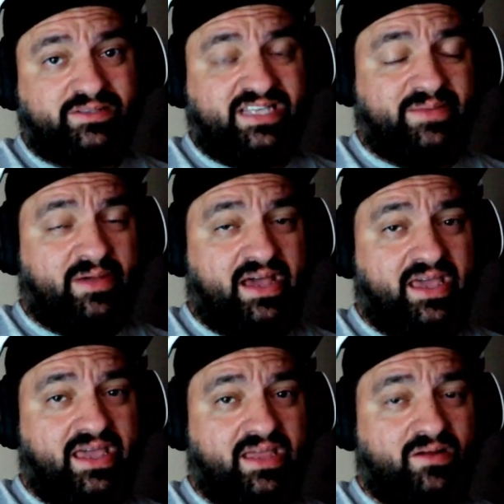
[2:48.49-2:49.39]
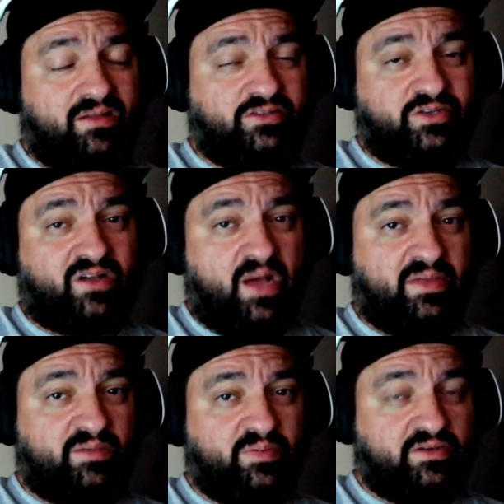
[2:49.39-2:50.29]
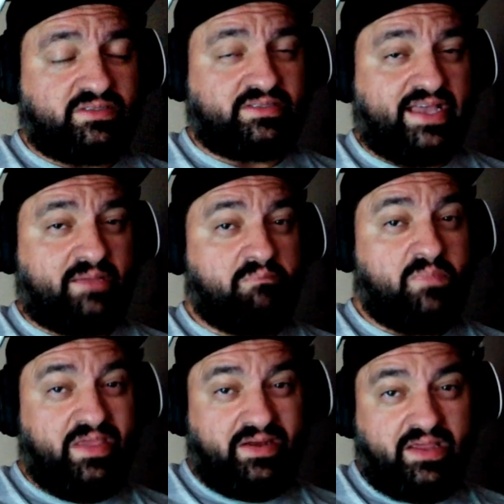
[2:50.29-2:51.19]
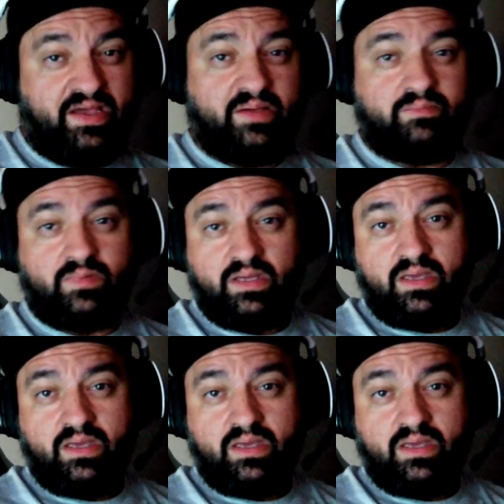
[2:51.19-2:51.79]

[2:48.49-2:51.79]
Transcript: and my knowledge on comic books is like medium